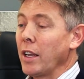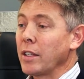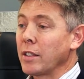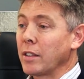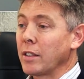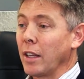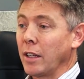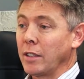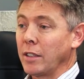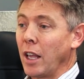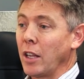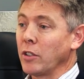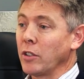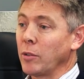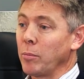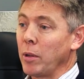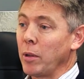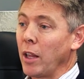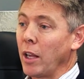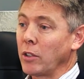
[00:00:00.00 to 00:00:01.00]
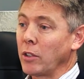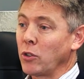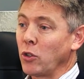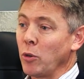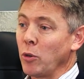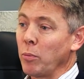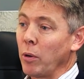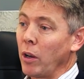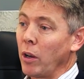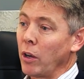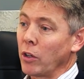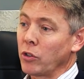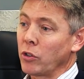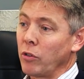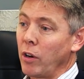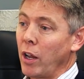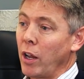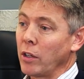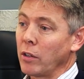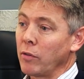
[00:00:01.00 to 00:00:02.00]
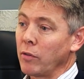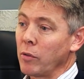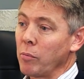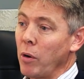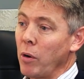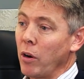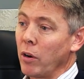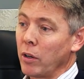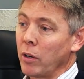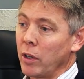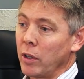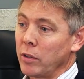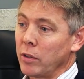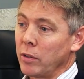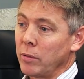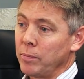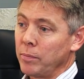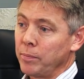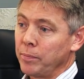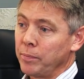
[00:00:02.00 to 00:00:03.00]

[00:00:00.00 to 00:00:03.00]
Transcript: it's, that tends to be that super luxury end of the market.